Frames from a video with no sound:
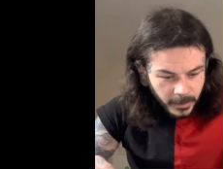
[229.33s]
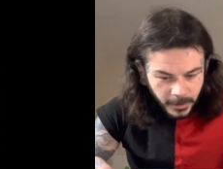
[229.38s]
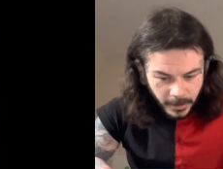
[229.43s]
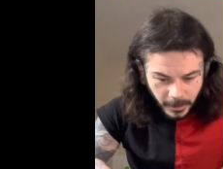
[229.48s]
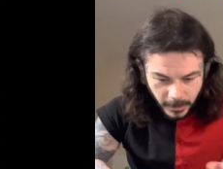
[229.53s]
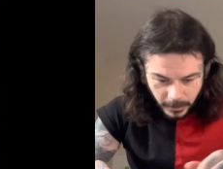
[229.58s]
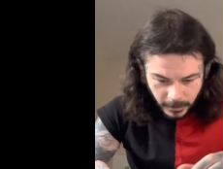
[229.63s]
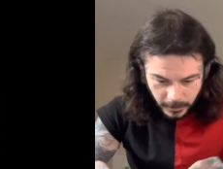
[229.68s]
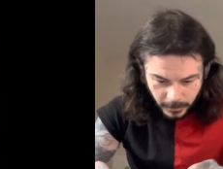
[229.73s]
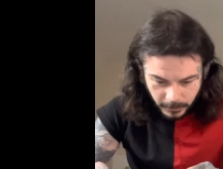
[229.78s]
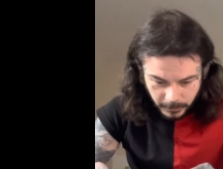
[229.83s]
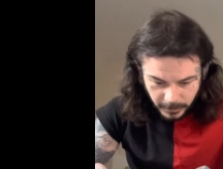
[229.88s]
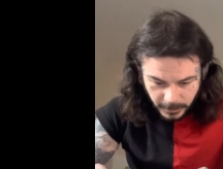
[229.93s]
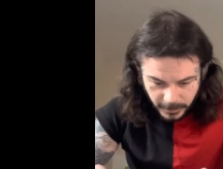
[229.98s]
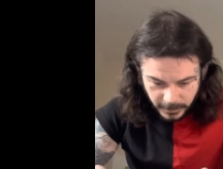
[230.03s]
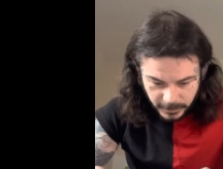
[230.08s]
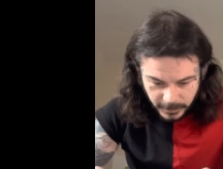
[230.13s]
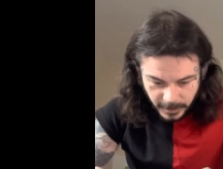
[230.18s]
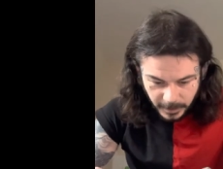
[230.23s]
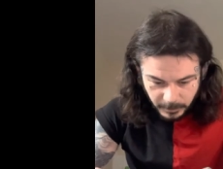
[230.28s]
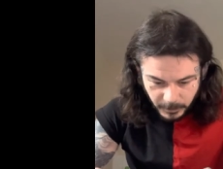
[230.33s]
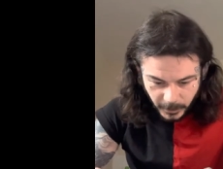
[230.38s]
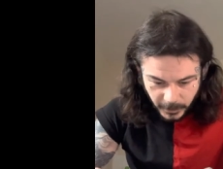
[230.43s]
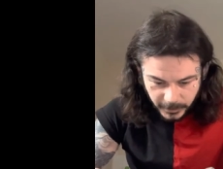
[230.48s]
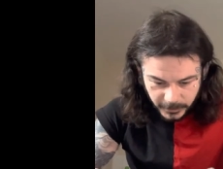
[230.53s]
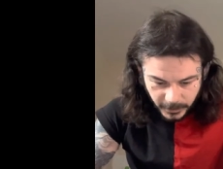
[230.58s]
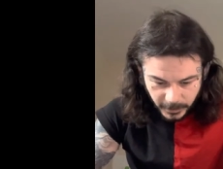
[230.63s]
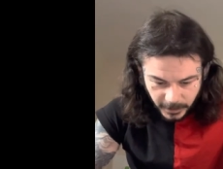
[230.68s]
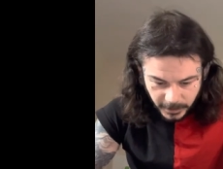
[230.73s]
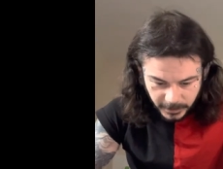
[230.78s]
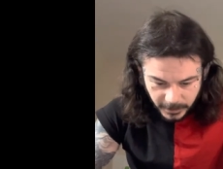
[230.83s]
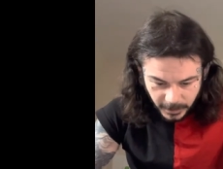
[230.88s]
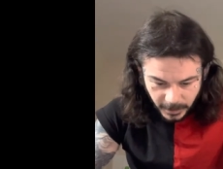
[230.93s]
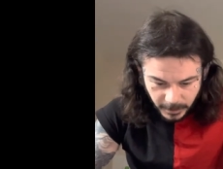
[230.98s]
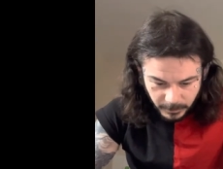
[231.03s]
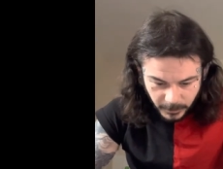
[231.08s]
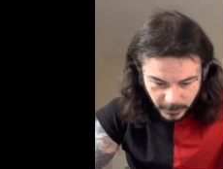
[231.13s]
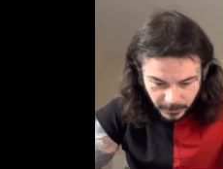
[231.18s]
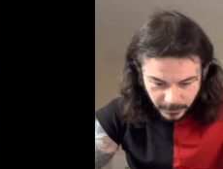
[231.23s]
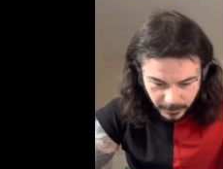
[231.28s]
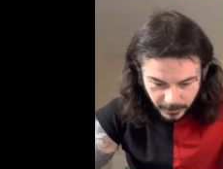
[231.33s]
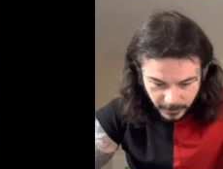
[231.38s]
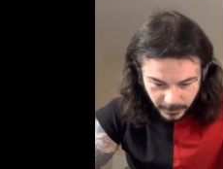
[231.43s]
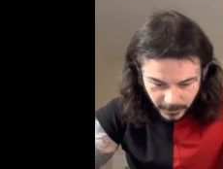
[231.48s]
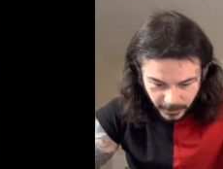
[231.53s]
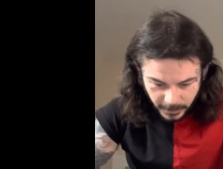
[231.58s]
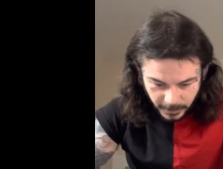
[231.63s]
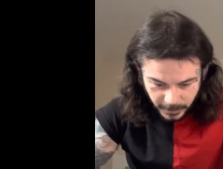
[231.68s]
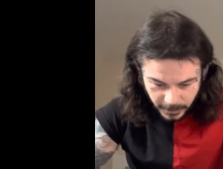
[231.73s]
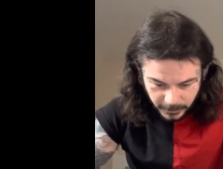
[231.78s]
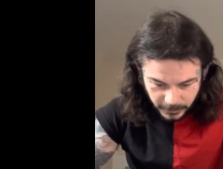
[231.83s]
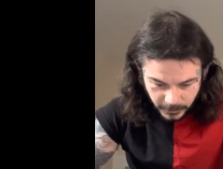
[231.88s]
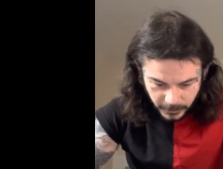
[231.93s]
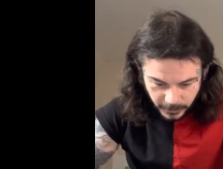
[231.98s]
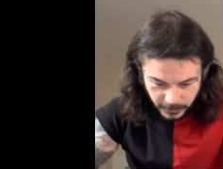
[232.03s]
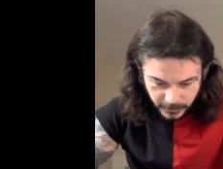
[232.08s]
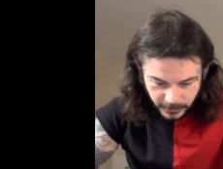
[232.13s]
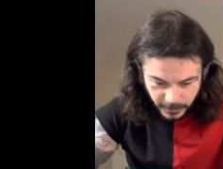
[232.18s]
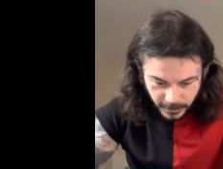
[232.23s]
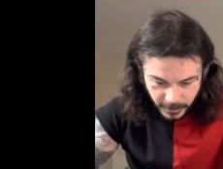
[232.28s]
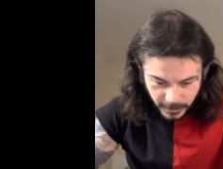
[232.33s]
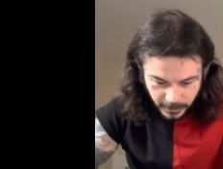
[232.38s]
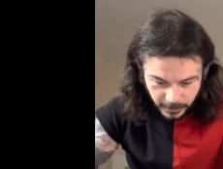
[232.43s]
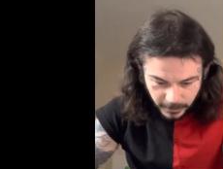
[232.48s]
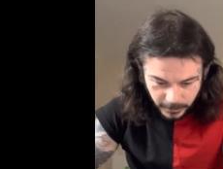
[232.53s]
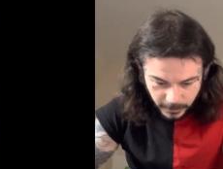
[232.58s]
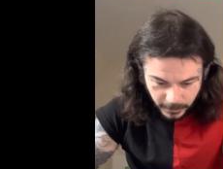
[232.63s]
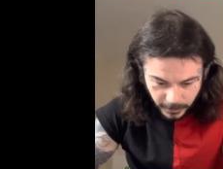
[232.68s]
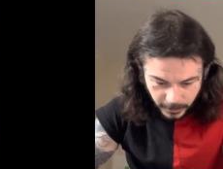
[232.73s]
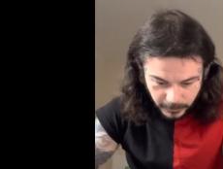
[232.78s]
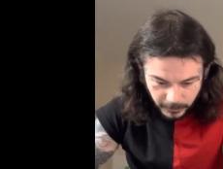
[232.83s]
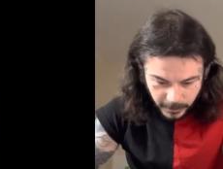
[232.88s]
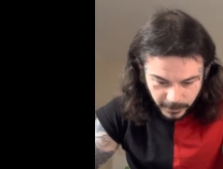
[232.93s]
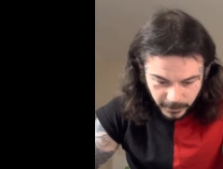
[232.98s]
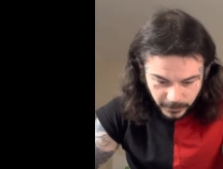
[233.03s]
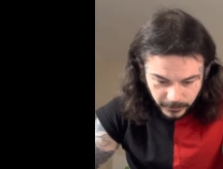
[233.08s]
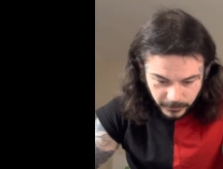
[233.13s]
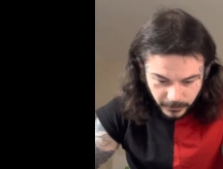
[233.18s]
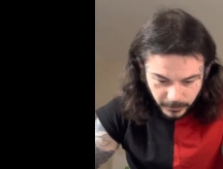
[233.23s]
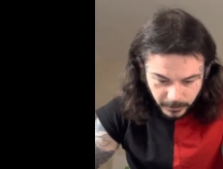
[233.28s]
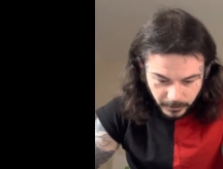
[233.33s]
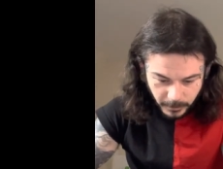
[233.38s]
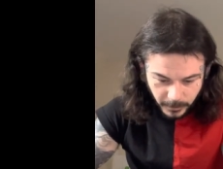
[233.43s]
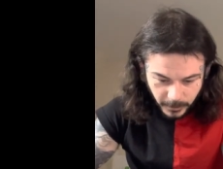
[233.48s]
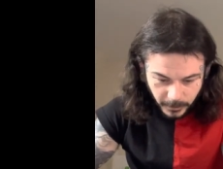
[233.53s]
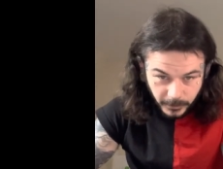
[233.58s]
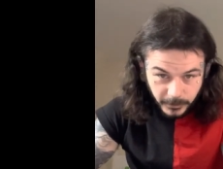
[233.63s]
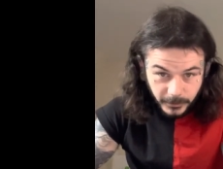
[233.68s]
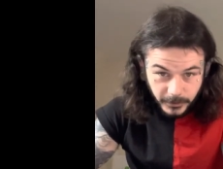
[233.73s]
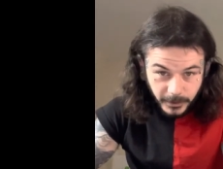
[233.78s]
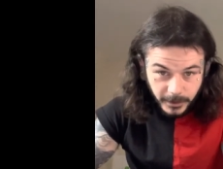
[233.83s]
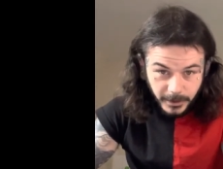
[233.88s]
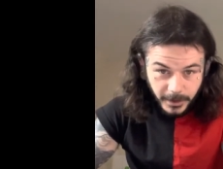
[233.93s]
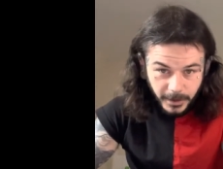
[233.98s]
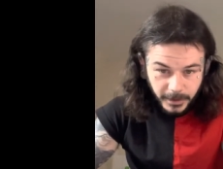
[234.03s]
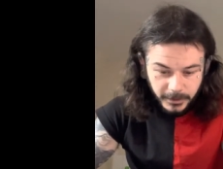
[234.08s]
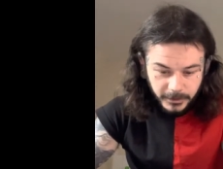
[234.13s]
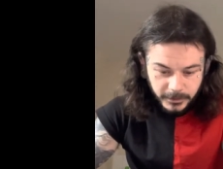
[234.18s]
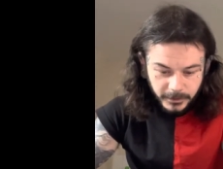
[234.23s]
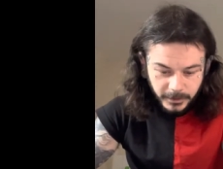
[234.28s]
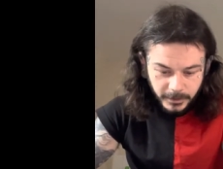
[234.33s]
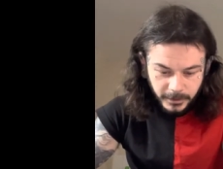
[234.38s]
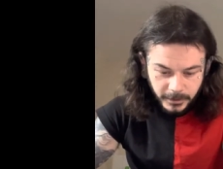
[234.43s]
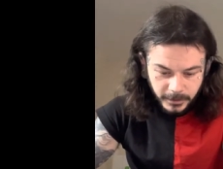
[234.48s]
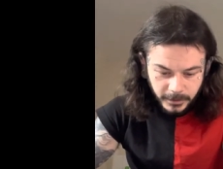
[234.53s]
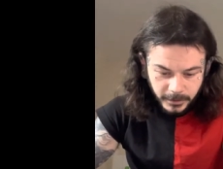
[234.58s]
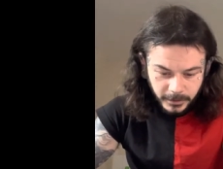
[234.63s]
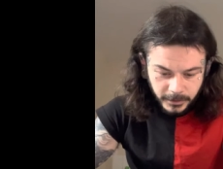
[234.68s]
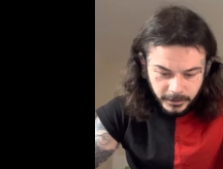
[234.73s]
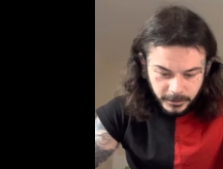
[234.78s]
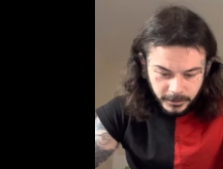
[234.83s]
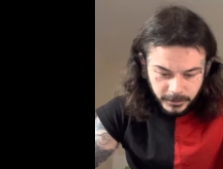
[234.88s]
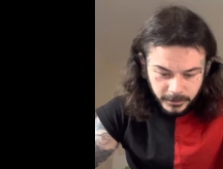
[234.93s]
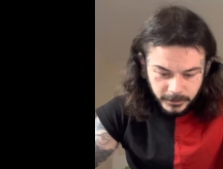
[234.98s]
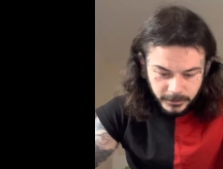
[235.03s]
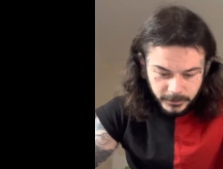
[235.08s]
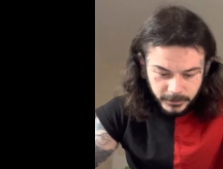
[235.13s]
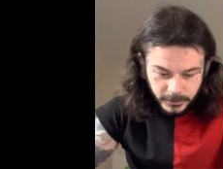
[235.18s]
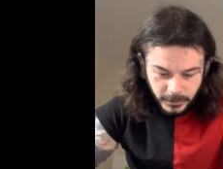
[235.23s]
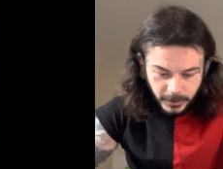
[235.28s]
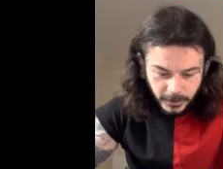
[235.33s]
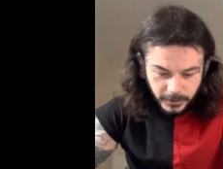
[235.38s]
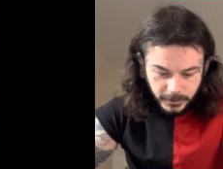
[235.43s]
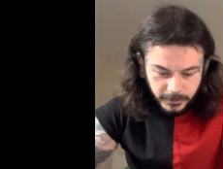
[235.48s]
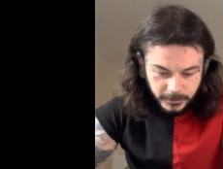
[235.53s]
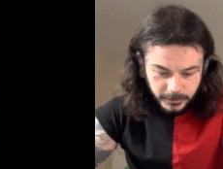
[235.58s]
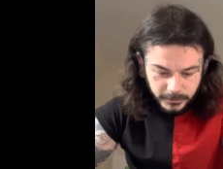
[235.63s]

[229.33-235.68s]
uh, but these sling pots I like to keep them and as you can see I reuse them onto the next so